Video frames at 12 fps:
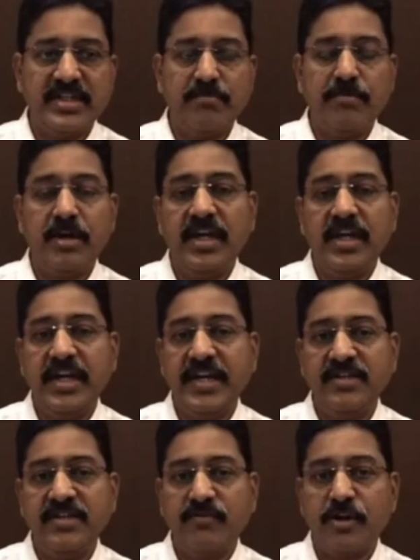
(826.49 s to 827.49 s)
LADs
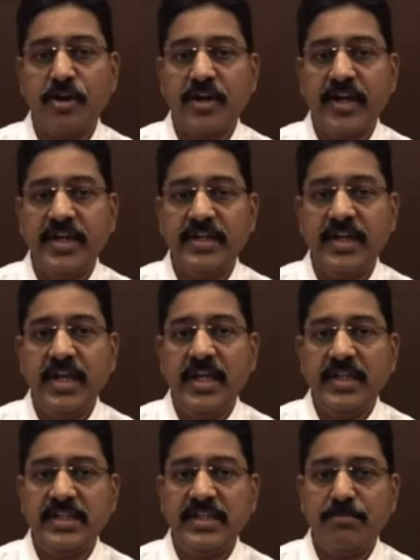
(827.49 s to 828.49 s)
were all right. This
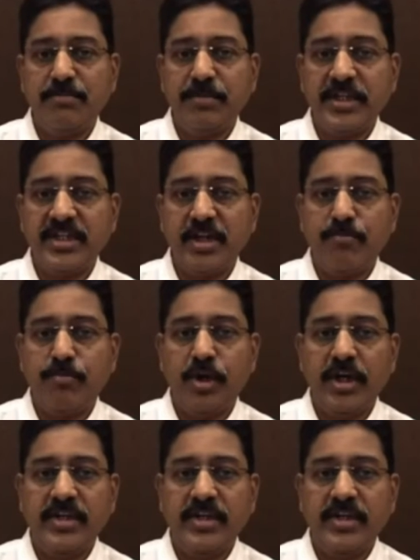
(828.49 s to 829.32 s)
is a particular point.